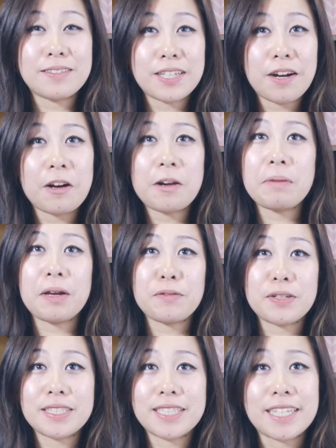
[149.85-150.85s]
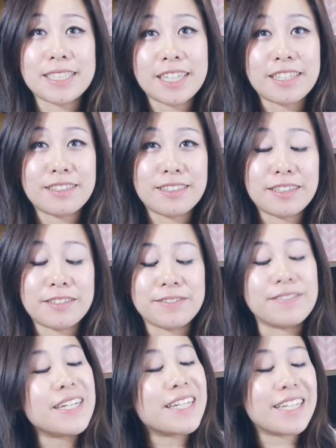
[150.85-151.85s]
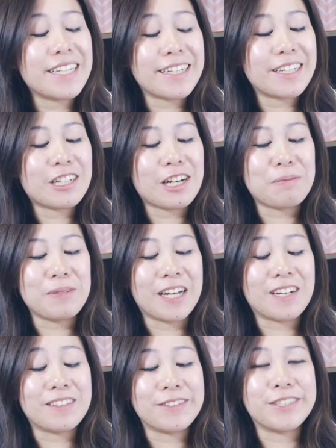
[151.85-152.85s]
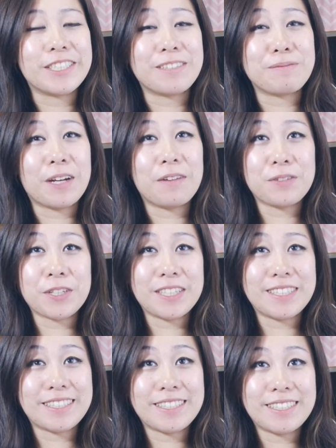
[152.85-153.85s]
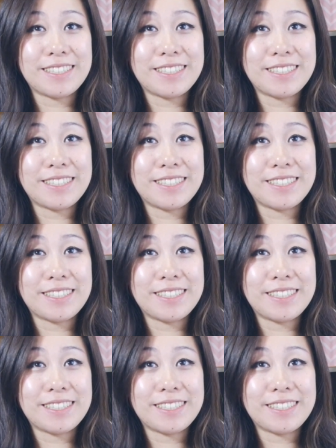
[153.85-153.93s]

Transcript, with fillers: And sorry my voice sounds kind of a little funny. I'm like losing my voice.